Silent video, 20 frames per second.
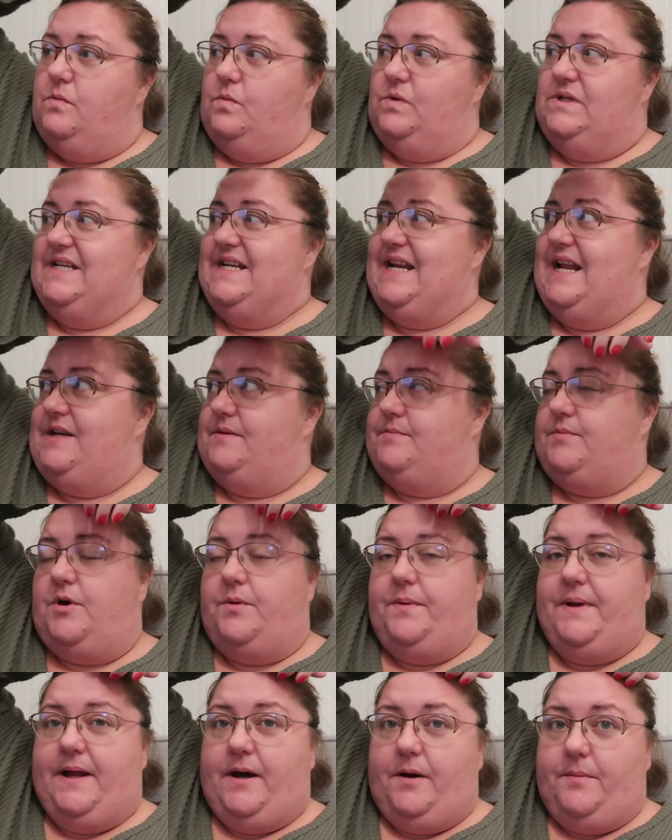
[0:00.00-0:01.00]
We didn't end up
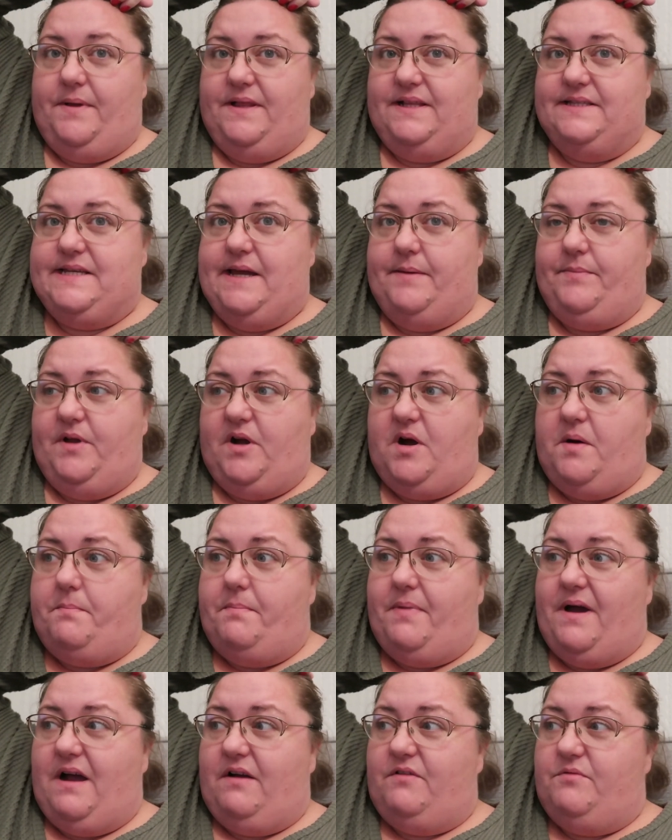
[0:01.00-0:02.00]
going out. By the time they
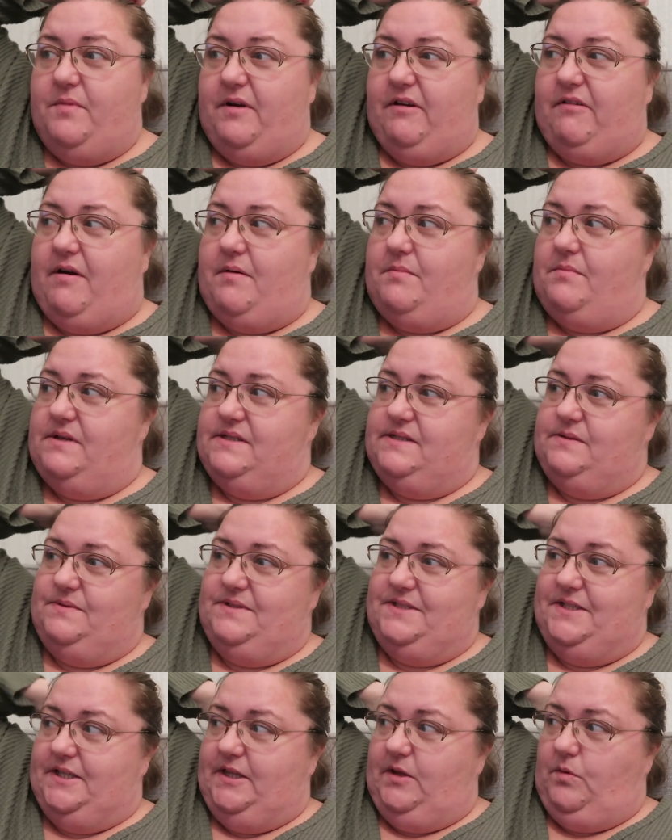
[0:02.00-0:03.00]
got back from my grandma's, it
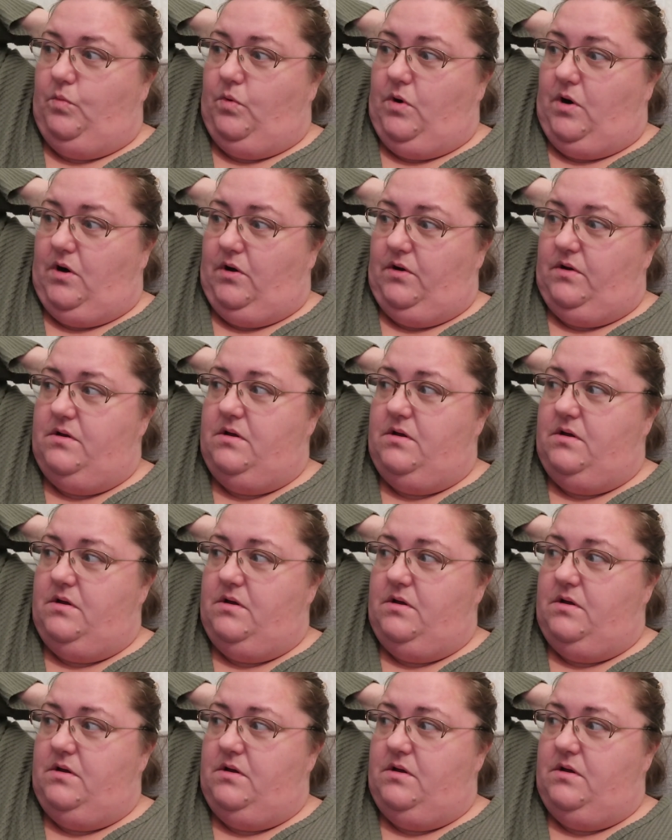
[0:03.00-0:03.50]
was nearly 1.